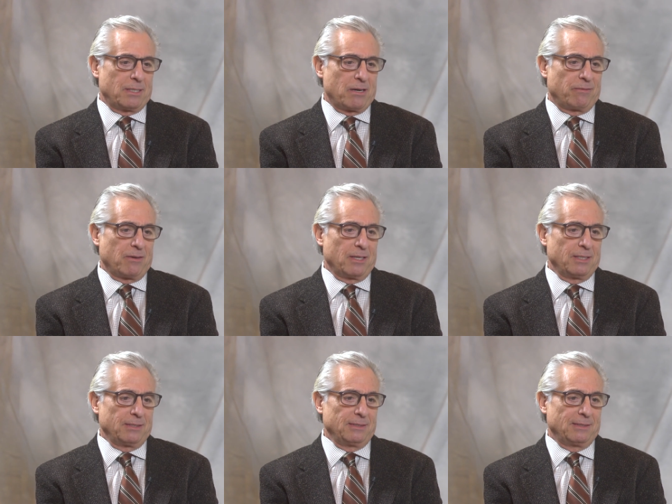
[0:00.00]

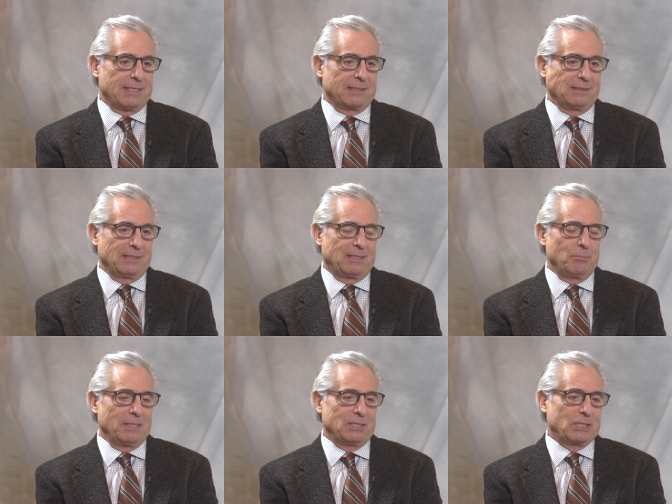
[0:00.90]
clarify that it could
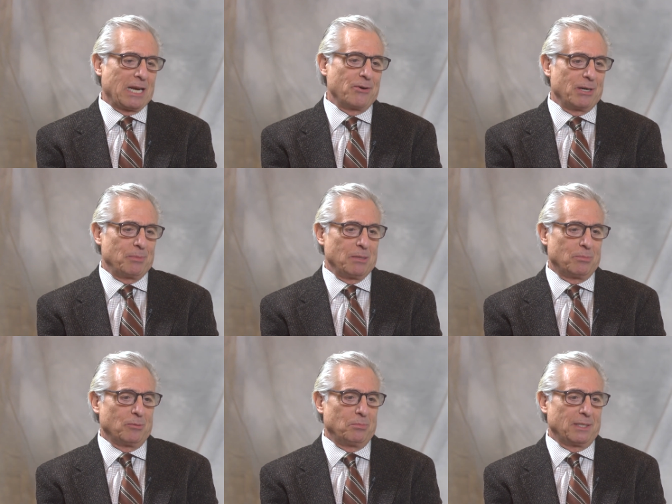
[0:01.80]
be scary to
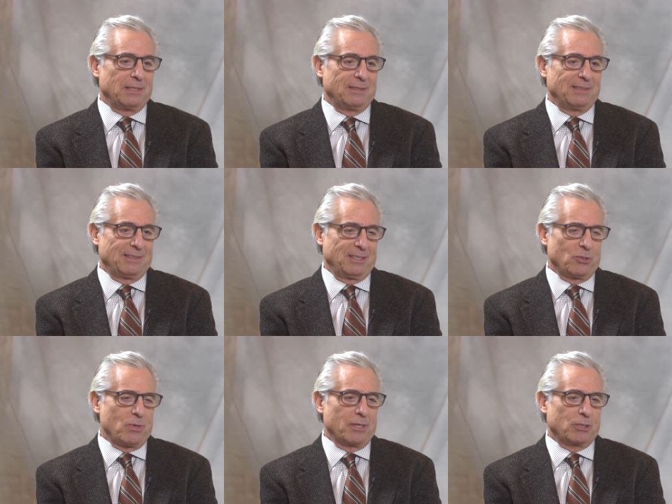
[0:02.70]
people, but I
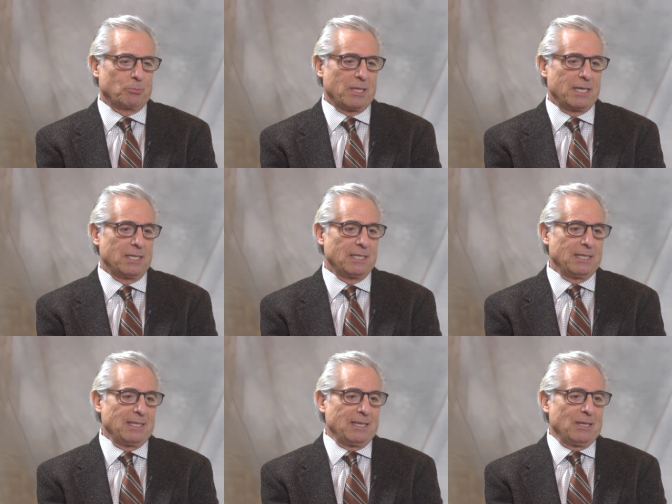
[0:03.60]
just want to explain,
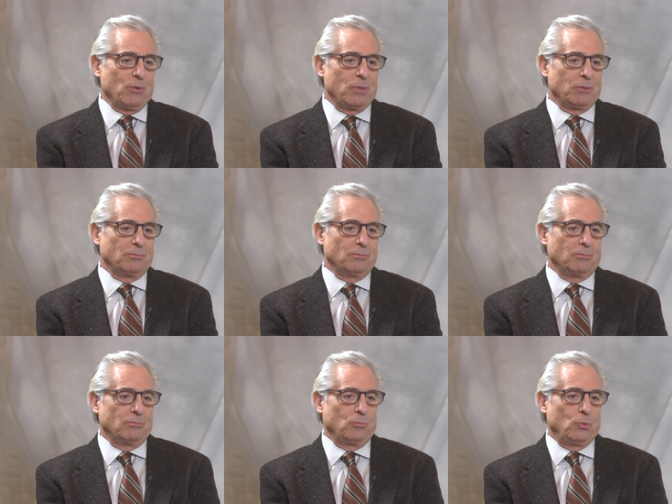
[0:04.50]
when
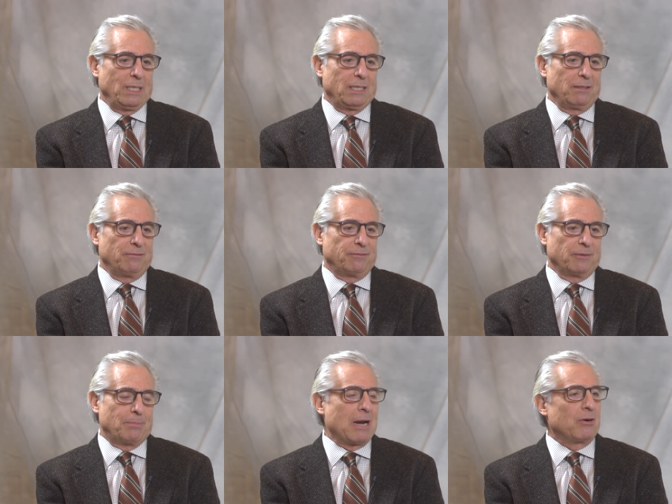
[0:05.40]
we give
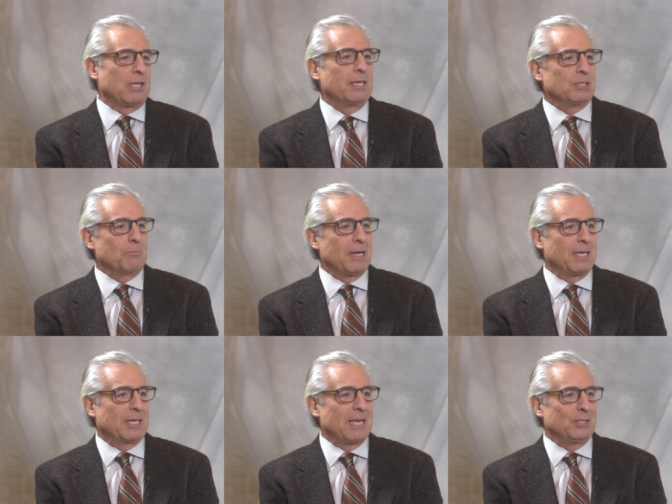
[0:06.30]
paralyzing
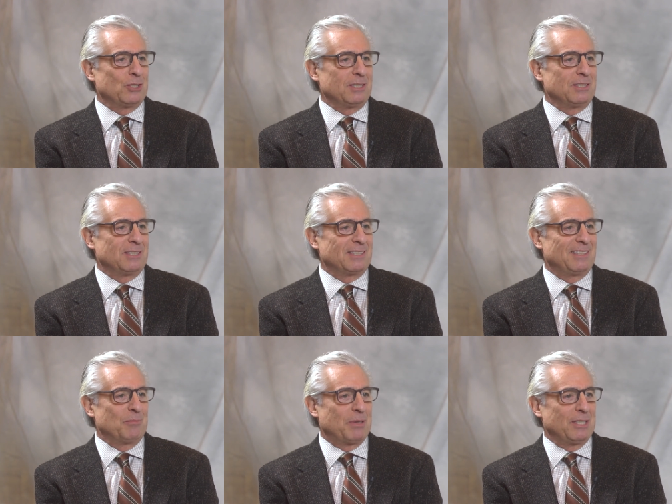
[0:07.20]
medications
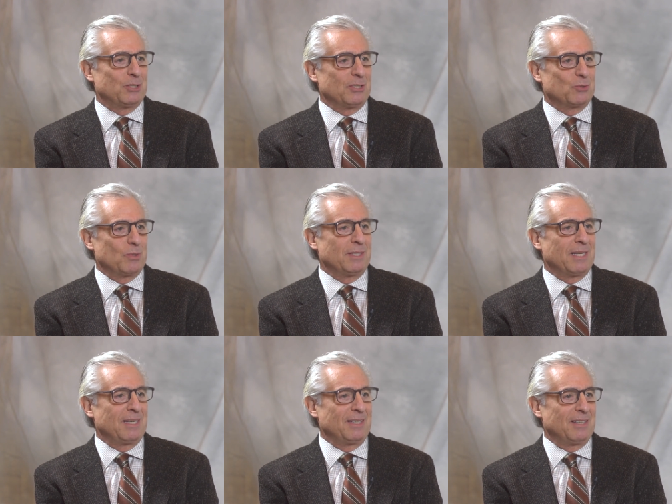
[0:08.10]
to patients when
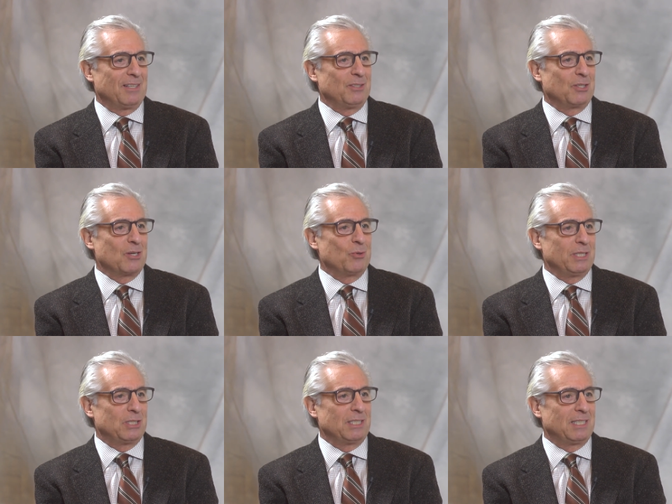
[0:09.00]
they undergo
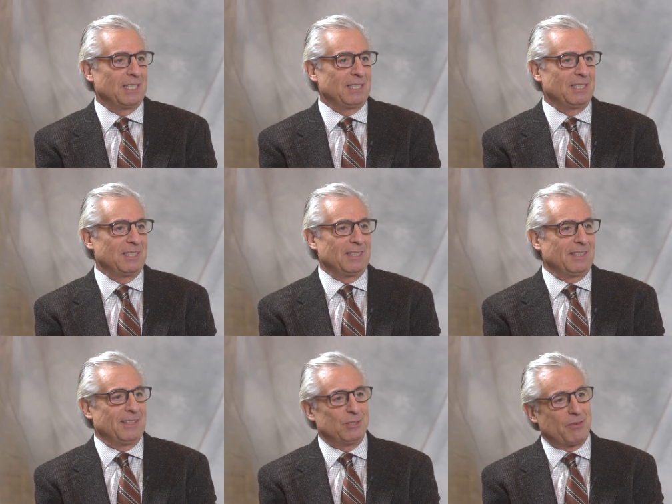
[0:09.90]
ECT,
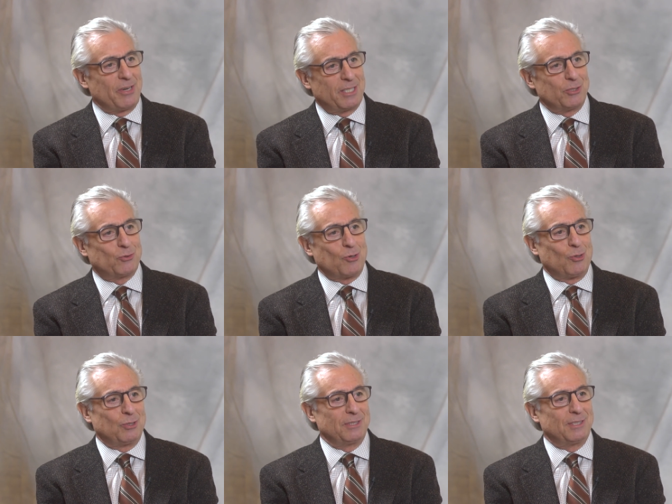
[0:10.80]
it's very
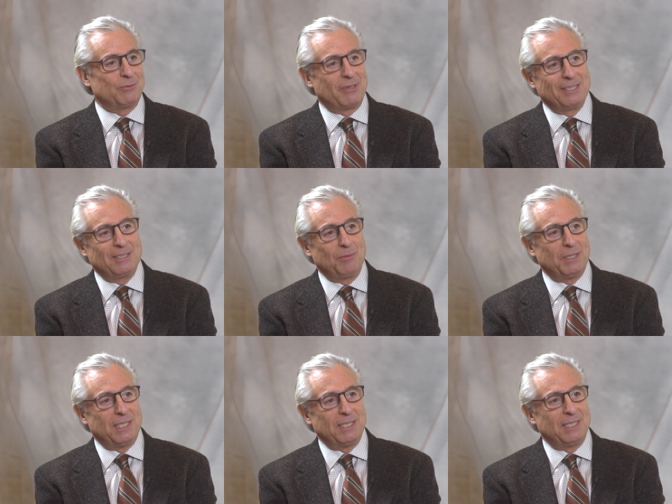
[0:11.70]
controlled, it's very
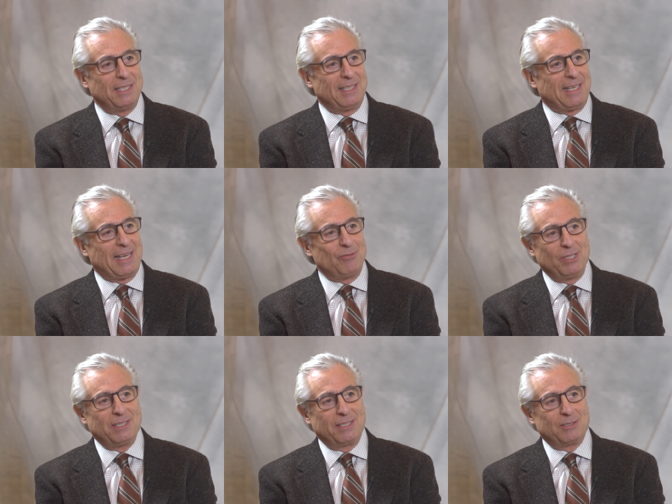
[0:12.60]
limited, and
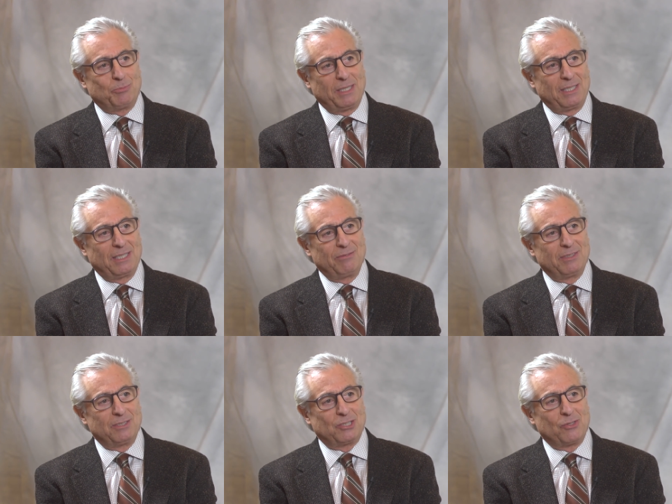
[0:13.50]
really it's being
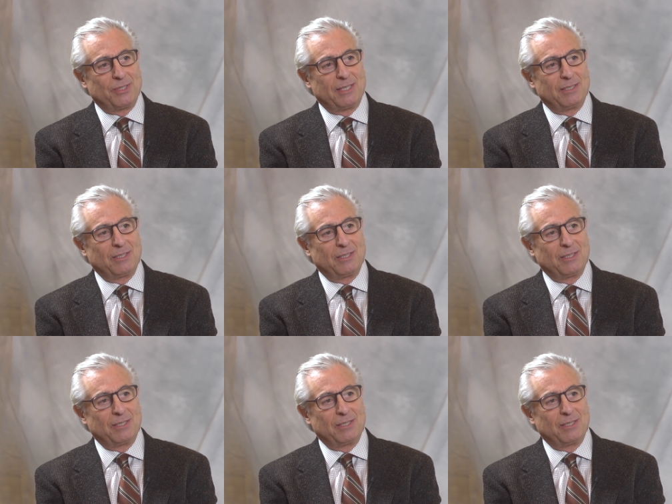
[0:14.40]
given so that